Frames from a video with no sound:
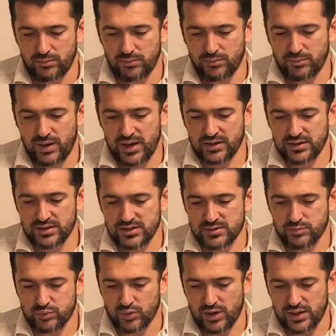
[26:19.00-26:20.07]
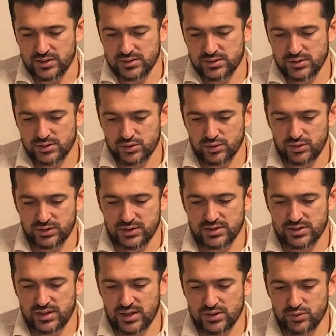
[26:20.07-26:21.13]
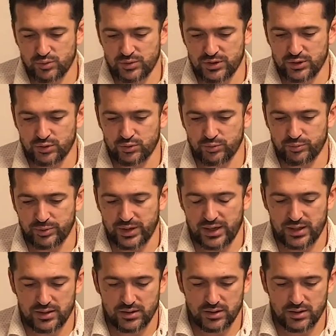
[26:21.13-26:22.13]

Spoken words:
By this price, so in this case we need to pay